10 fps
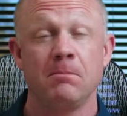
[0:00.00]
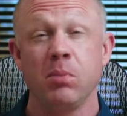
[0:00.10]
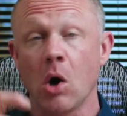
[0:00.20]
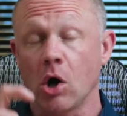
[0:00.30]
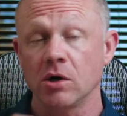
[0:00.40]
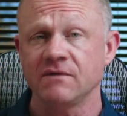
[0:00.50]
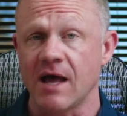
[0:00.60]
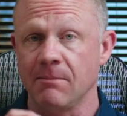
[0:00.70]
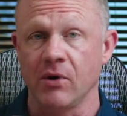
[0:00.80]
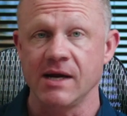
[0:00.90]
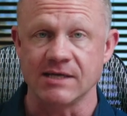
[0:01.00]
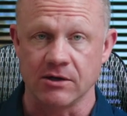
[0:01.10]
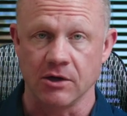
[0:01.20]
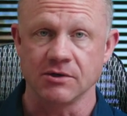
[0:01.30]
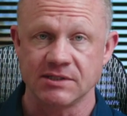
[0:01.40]
part of that
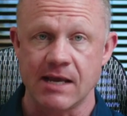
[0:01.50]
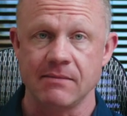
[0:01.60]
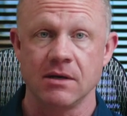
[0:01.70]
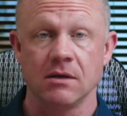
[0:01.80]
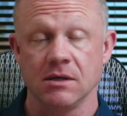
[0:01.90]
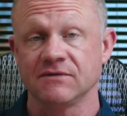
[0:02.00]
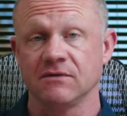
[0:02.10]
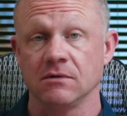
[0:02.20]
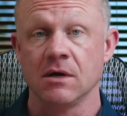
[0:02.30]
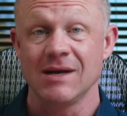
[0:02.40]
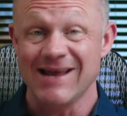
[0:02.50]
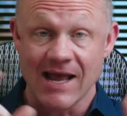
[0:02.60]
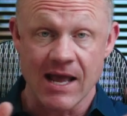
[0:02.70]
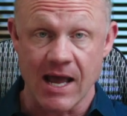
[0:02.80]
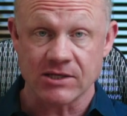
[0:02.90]
breakdown on your statement is for
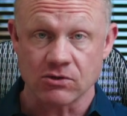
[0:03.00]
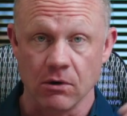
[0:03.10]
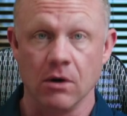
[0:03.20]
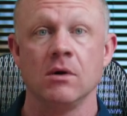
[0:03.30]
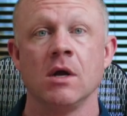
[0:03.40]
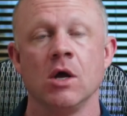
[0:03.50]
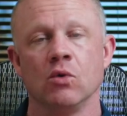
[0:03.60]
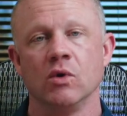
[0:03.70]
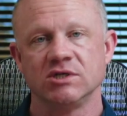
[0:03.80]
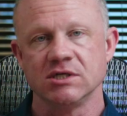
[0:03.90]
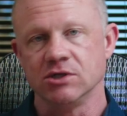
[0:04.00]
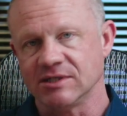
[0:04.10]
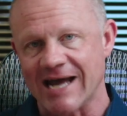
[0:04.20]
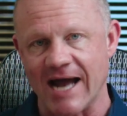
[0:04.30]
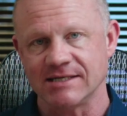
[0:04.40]
escrow, which is your
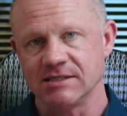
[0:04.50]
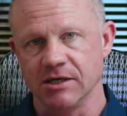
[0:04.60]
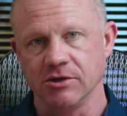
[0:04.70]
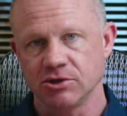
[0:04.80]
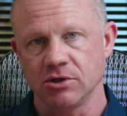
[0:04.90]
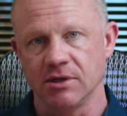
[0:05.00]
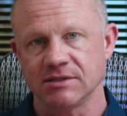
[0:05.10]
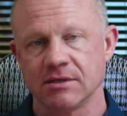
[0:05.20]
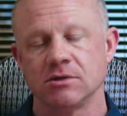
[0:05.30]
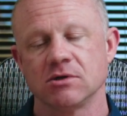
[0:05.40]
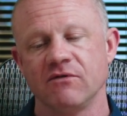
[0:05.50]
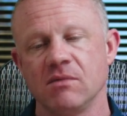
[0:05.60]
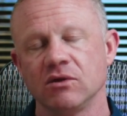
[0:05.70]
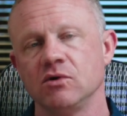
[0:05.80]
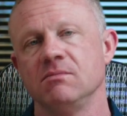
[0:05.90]
taxes and your insurance. So every
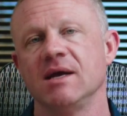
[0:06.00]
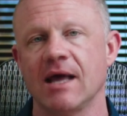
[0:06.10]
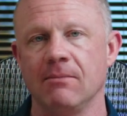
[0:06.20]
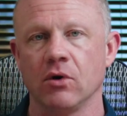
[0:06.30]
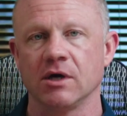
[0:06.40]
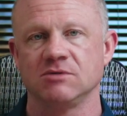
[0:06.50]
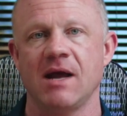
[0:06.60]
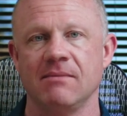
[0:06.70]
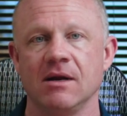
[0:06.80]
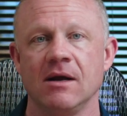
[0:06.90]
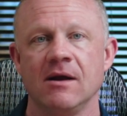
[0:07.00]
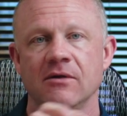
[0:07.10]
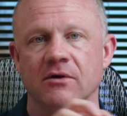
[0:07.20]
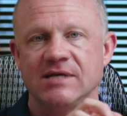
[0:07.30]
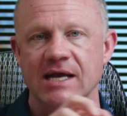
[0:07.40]
month when you make that mortgage payment,
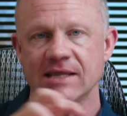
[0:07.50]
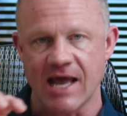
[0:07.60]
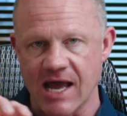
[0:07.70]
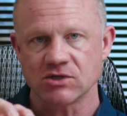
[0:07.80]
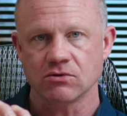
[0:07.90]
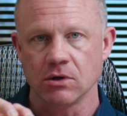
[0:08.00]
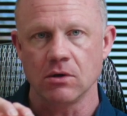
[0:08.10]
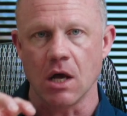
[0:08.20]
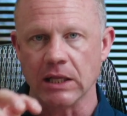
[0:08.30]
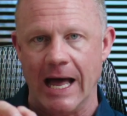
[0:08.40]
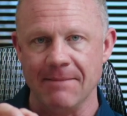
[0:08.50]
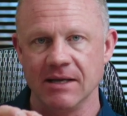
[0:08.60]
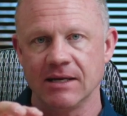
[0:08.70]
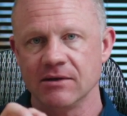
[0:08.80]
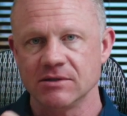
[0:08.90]
they're taking that escrow
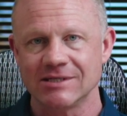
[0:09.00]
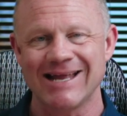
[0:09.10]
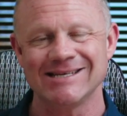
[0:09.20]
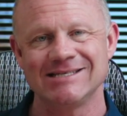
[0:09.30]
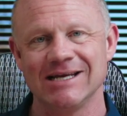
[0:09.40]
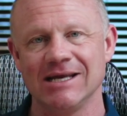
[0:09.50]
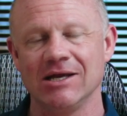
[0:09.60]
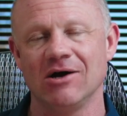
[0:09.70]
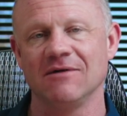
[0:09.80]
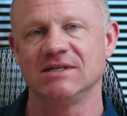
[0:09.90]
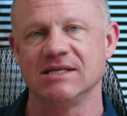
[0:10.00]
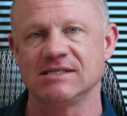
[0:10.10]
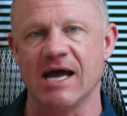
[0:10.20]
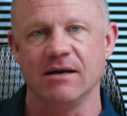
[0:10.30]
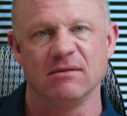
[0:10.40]
allotment and they're just kind of sticking it to the
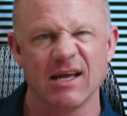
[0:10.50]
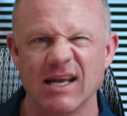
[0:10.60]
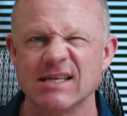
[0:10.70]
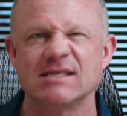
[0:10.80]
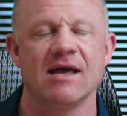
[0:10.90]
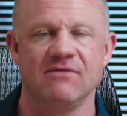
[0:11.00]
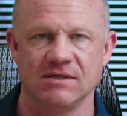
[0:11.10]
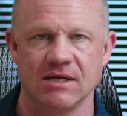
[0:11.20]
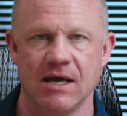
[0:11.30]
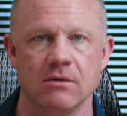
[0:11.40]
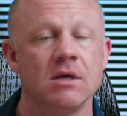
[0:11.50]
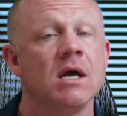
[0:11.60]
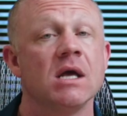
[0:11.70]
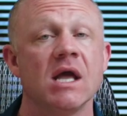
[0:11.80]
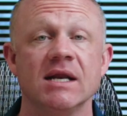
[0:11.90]
side, like in a savings account.
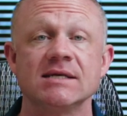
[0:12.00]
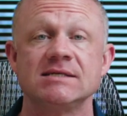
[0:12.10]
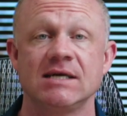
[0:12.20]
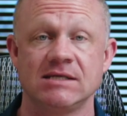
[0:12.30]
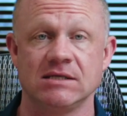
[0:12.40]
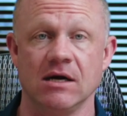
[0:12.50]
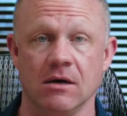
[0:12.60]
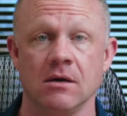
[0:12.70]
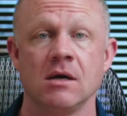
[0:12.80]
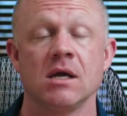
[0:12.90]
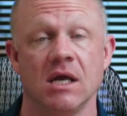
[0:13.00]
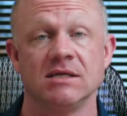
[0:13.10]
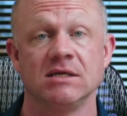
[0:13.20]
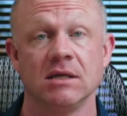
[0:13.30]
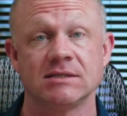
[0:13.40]
And it sits there
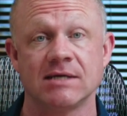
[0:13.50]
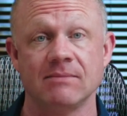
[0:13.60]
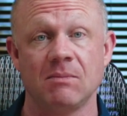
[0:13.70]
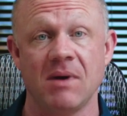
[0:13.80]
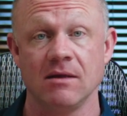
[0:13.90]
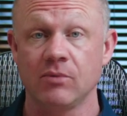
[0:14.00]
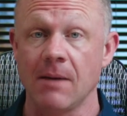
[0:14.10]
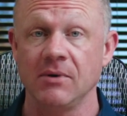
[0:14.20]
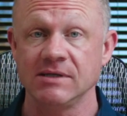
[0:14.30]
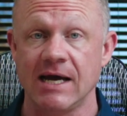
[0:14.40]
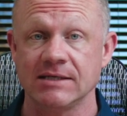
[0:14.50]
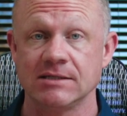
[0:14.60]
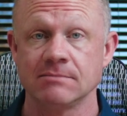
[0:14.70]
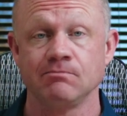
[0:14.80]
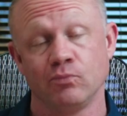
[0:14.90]
until it's time to pay the property
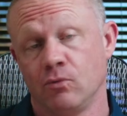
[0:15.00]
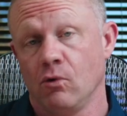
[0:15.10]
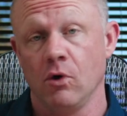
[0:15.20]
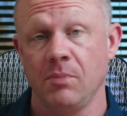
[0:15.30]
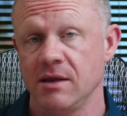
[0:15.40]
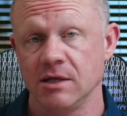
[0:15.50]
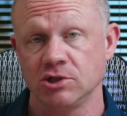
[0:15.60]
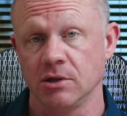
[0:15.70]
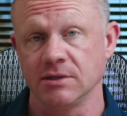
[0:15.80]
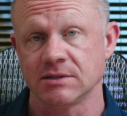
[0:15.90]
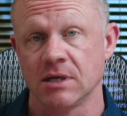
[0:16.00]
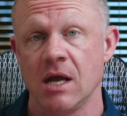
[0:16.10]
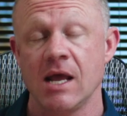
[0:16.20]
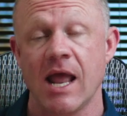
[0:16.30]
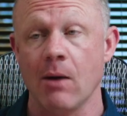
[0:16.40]
taxes or pay the insurance.
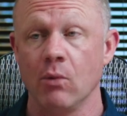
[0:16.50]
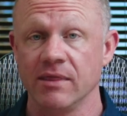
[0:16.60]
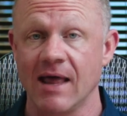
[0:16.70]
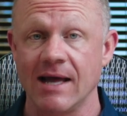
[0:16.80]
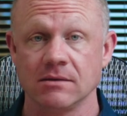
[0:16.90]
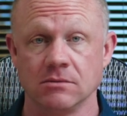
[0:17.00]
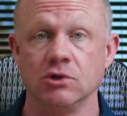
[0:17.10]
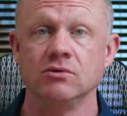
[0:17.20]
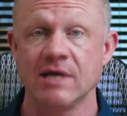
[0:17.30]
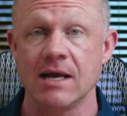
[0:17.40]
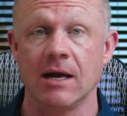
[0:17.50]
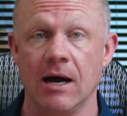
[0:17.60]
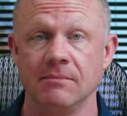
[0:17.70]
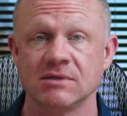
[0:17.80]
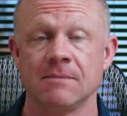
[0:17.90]
And when that due date
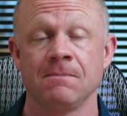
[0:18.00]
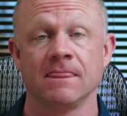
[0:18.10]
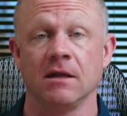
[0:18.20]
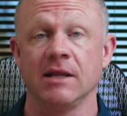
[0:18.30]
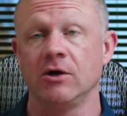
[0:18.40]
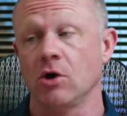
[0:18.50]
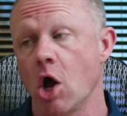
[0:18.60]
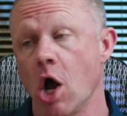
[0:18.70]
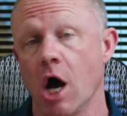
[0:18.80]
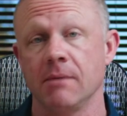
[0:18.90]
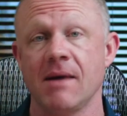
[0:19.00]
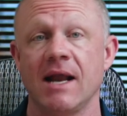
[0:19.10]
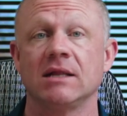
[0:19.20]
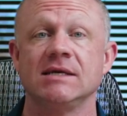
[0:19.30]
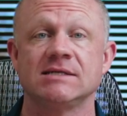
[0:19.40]
comes, the lender
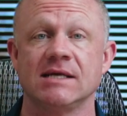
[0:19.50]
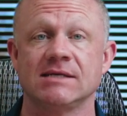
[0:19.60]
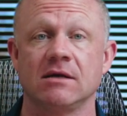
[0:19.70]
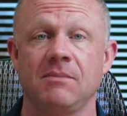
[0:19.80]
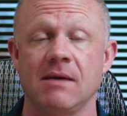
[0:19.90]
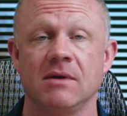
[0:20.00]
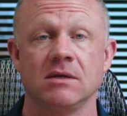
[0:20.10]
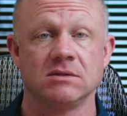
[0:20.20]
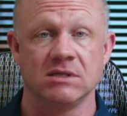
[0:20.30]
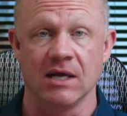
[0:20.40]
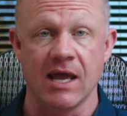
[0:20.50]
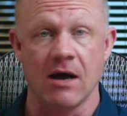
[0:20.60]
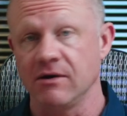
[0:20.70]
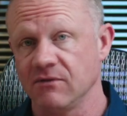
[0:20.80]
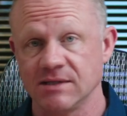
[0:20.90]
automatically sends out the payment to the
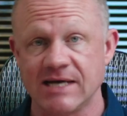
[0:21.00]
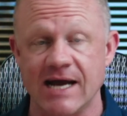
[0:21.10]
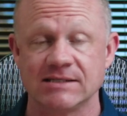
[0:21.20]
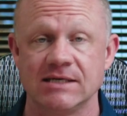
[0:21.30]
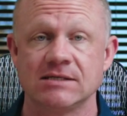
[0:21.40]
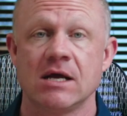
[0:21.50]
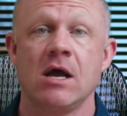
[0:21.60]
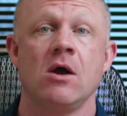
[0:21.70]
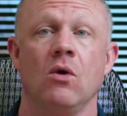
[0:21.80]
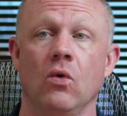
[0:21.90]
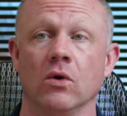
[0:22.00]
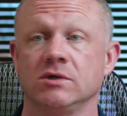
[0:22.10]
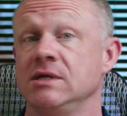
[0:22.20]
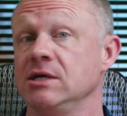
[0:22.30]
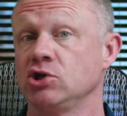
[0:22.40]
county for the taxes or
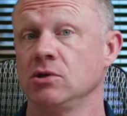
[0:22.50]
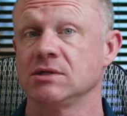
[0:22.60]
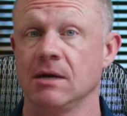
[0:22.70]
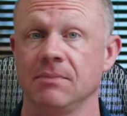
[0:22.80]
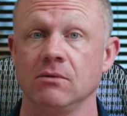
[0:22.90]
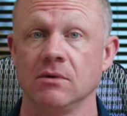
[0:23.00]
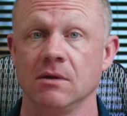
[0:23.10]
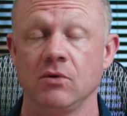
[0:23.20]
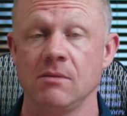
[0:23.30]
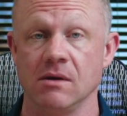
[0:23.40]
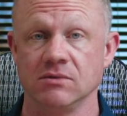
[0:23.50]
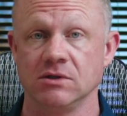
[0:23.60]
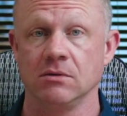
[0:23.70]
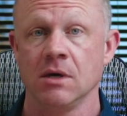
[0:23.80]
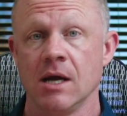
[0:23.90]
to the insurance company when the premiums
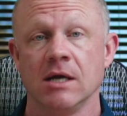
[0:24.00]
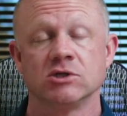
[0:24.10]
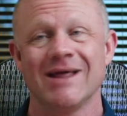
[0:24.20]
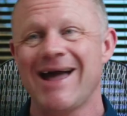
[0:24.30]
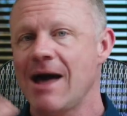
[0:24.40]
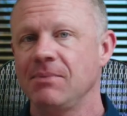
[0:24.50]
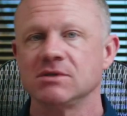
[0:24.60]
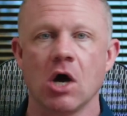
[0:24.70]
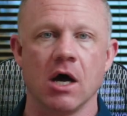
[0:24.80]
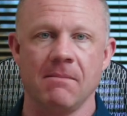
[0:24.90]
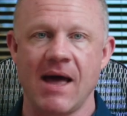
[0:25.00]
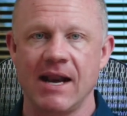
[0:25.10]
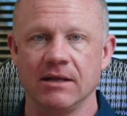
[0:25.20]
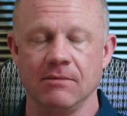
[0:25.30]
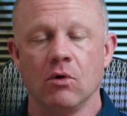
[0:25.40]
due. So that happens
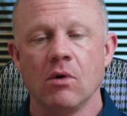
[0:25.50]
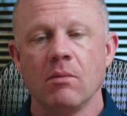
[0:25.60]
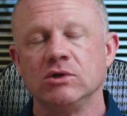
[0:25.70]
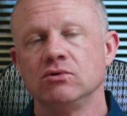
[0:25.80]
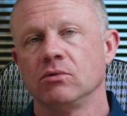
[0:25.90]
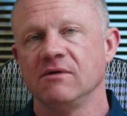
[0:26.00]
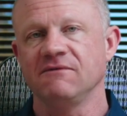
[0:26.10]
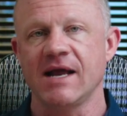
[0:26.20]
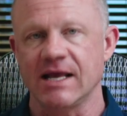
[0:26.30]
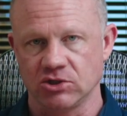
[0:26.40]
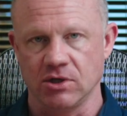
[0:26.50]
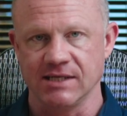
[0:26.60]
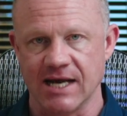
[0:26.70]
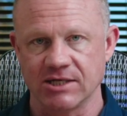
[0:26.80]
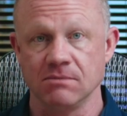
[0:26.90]
automatically. Well, when we do a refinance
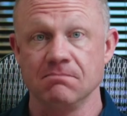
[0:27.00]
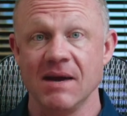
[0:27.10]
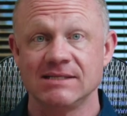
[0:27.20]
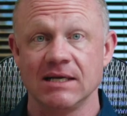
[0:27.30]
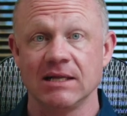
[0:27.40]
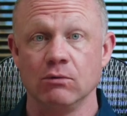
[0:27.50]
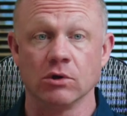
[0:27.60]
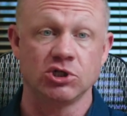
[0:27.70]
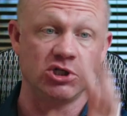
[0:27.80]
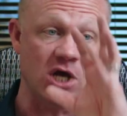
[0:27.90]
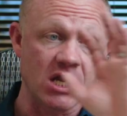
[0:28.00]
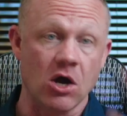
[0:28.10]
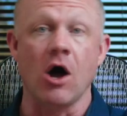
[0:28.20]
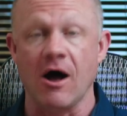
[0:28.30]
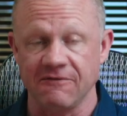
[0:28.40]
transaction, basically we're shutting
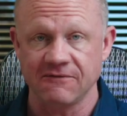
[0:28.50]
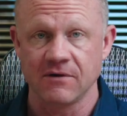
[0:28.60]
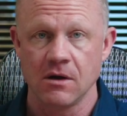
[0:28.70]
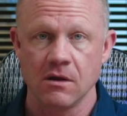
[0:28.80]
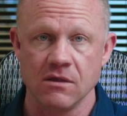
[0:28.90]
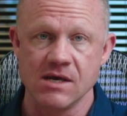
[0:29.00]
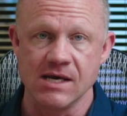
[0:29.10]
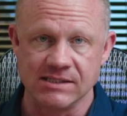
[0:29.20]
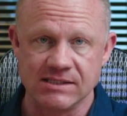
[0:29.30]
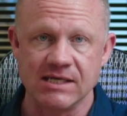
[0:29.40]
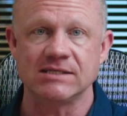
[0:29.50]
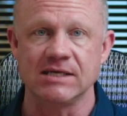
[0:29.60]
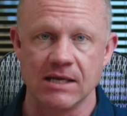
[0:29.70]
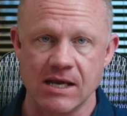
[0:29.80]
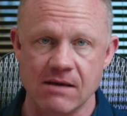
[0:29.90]
off the
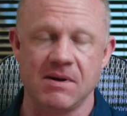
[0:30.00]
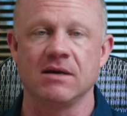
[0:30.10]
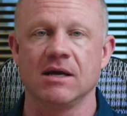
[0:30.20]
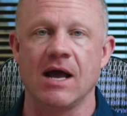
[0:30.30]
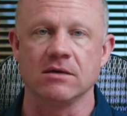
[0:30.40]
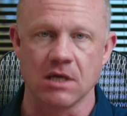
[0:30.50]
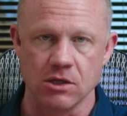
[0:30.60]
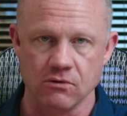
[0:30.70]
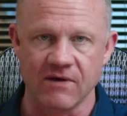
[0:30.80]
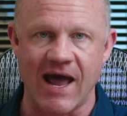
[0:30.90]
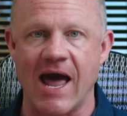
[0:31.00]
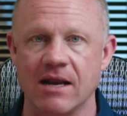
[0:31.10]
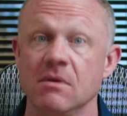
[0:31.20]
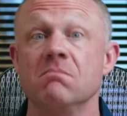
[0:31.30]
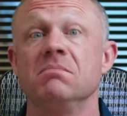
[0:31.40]
existing impound account that you've
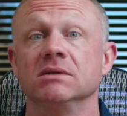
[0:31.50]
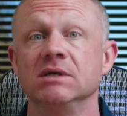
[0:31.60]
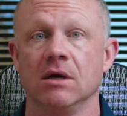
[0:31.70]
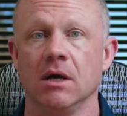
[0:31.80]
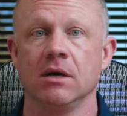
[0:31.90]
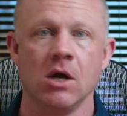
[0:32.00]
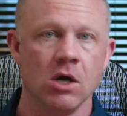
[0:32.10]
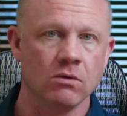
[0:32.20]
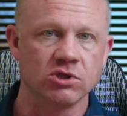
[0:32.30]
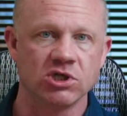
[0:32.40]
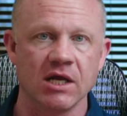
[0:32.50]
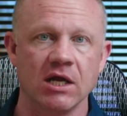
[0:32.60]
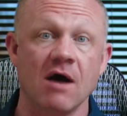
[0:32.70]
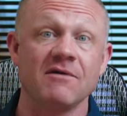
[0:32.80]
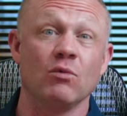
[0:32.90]
had and been building on. We're shutting
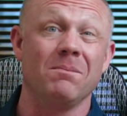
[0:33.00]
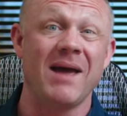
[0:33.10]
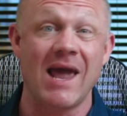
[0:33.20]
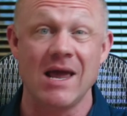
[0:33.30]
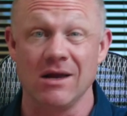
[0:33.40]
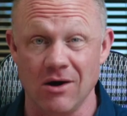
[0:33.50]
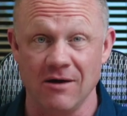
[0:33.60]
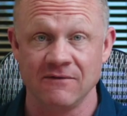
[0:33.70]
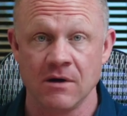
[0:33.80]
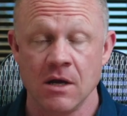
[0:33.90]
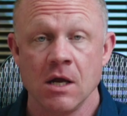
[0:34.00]
it off and we're paying it off.